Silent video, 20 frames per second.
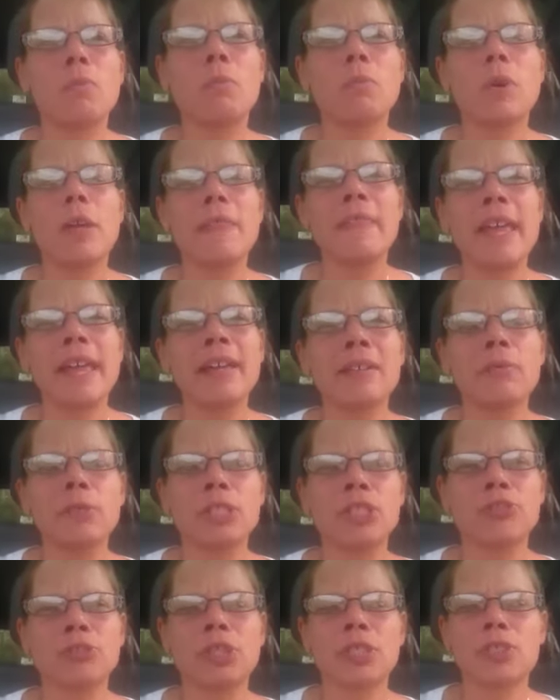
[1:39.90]
when that
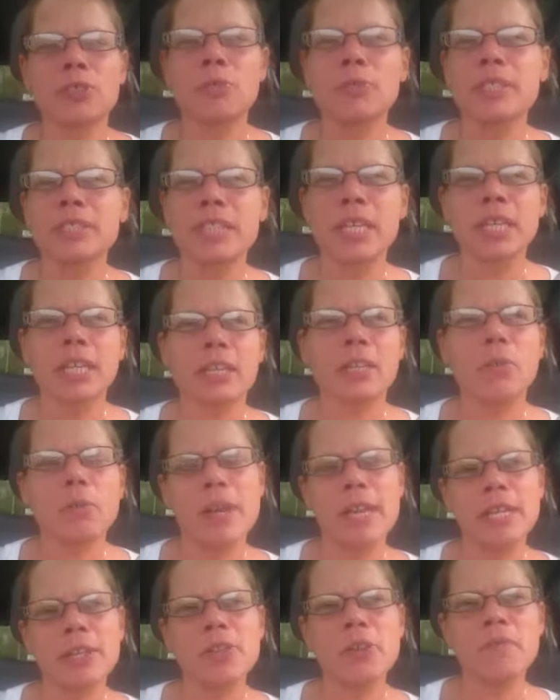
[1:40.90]
restriction was taken
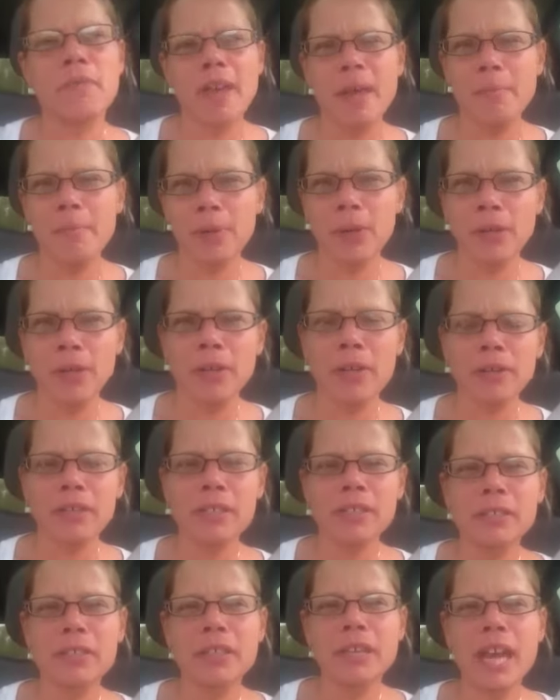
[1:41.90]
away in November,
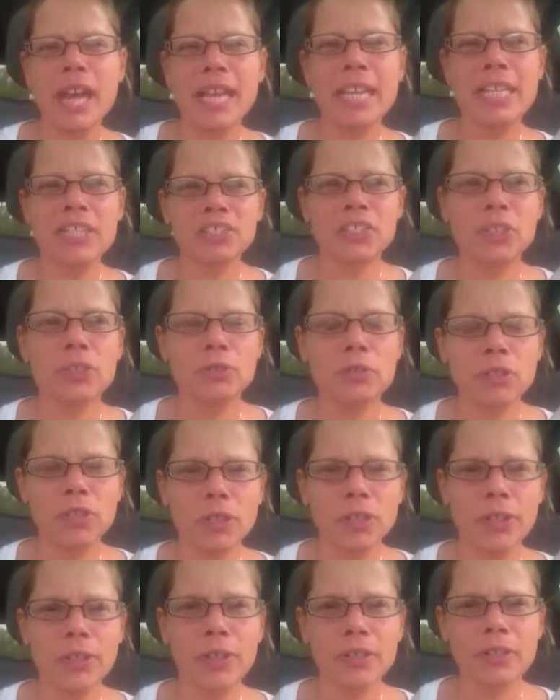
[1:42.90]
I had to
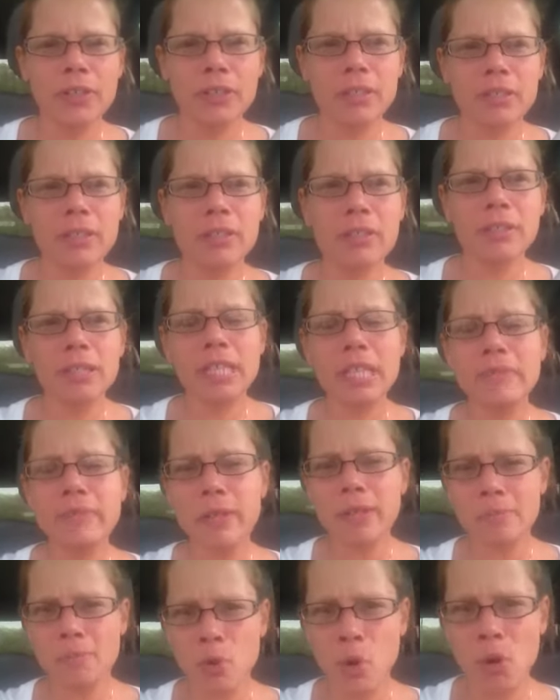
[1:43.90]
learn
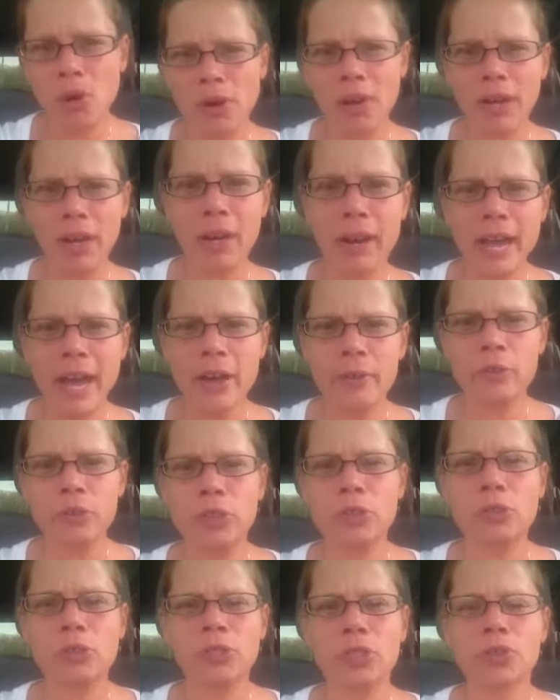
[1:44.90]
even more how
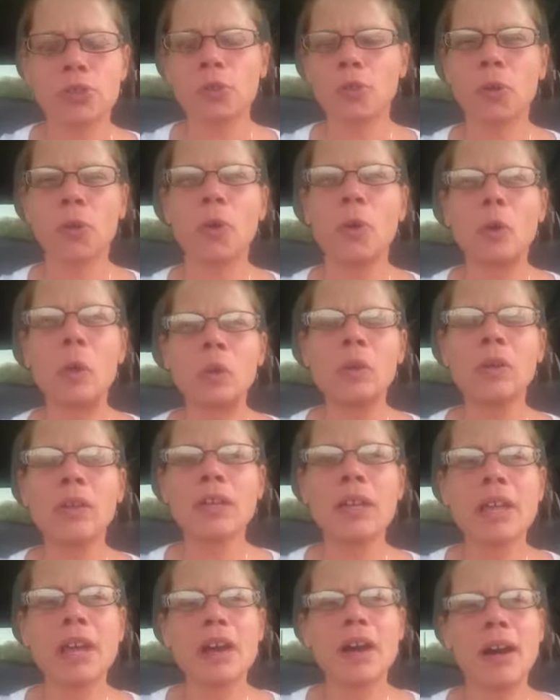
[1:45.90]
to control
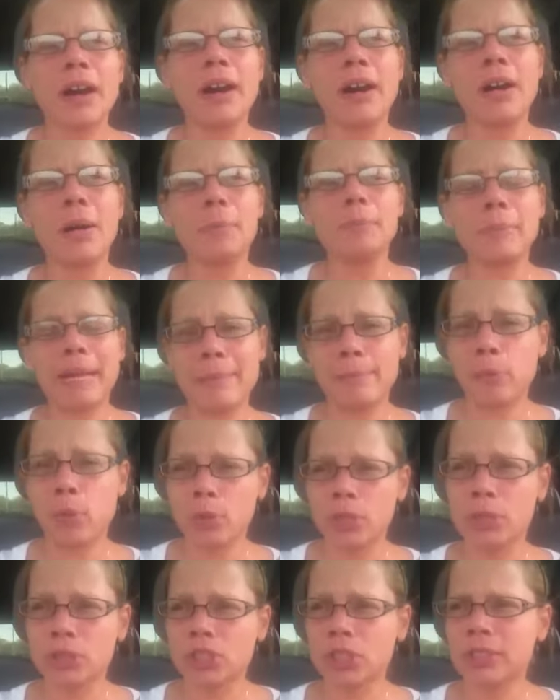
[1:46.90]
um, my
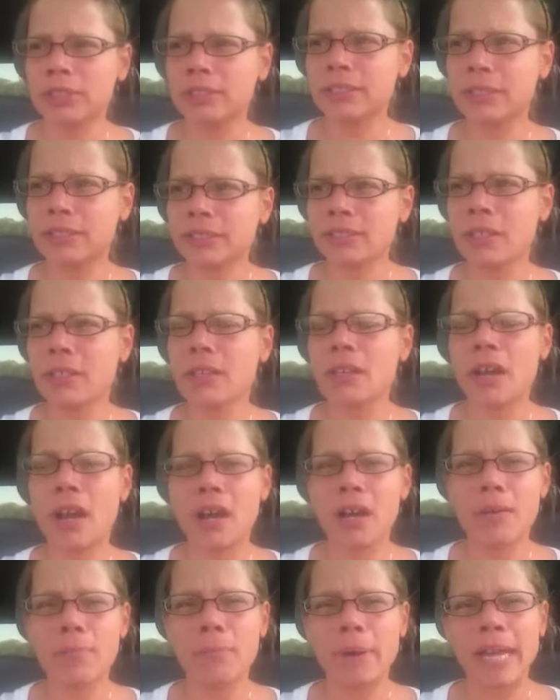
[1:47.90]
portions,
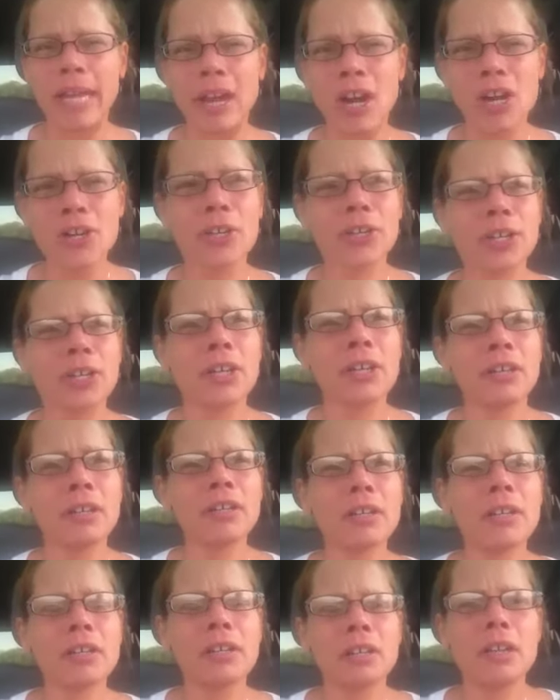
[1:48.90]
um, my hunger,
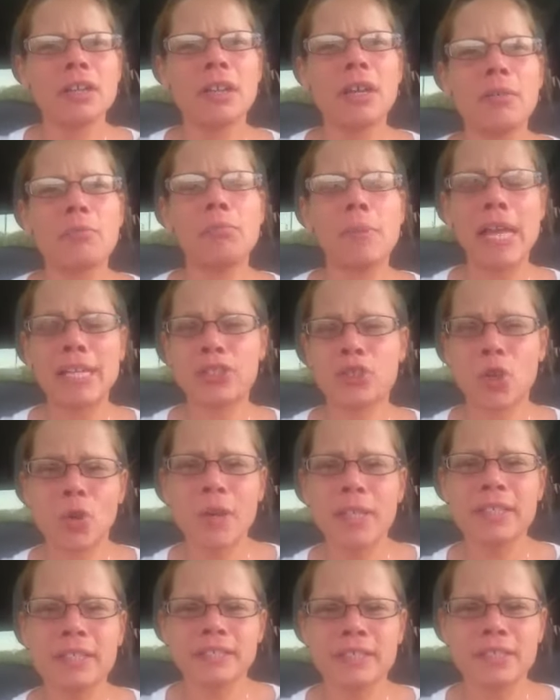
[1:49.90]
my
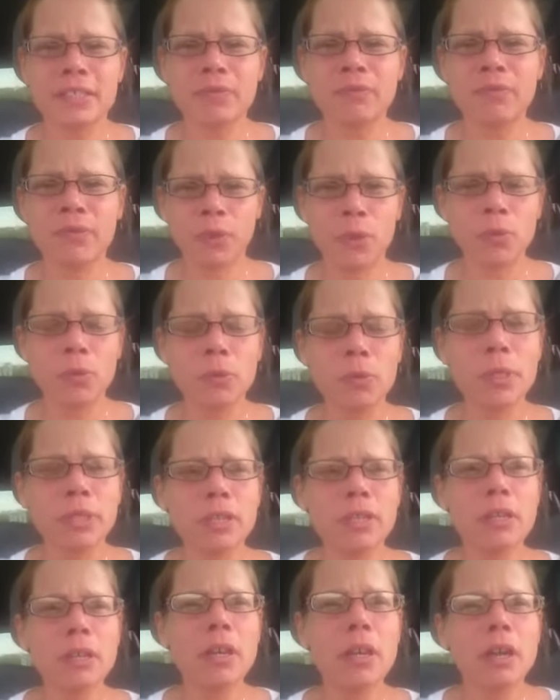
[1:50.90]
choices of food.
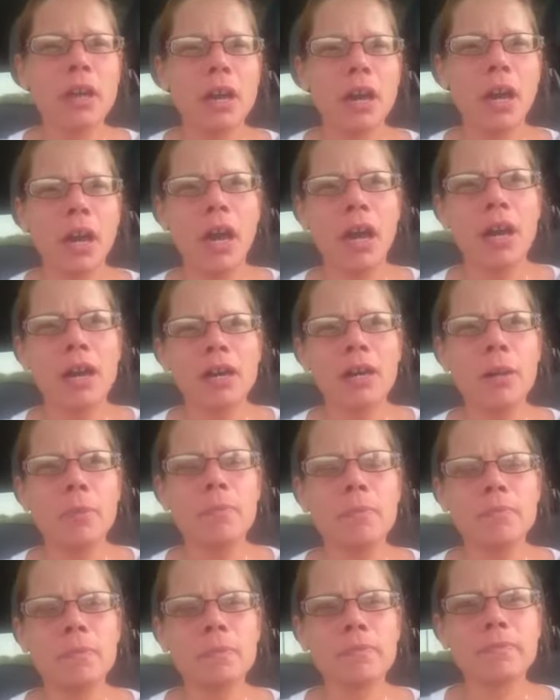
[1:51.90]

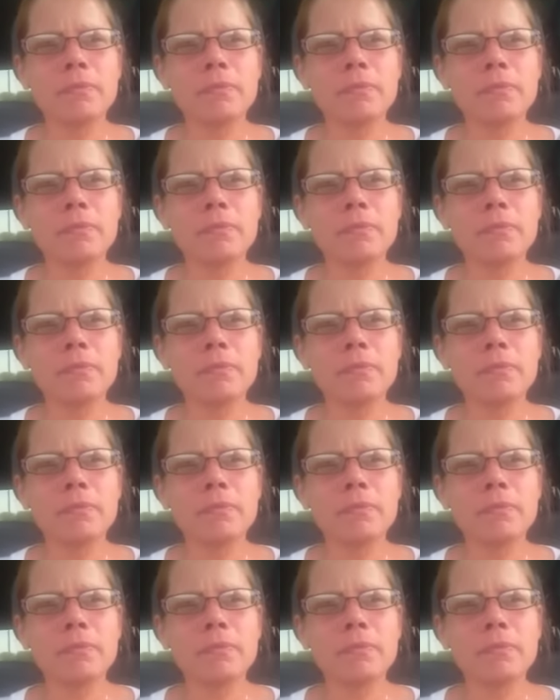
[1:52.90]
Um,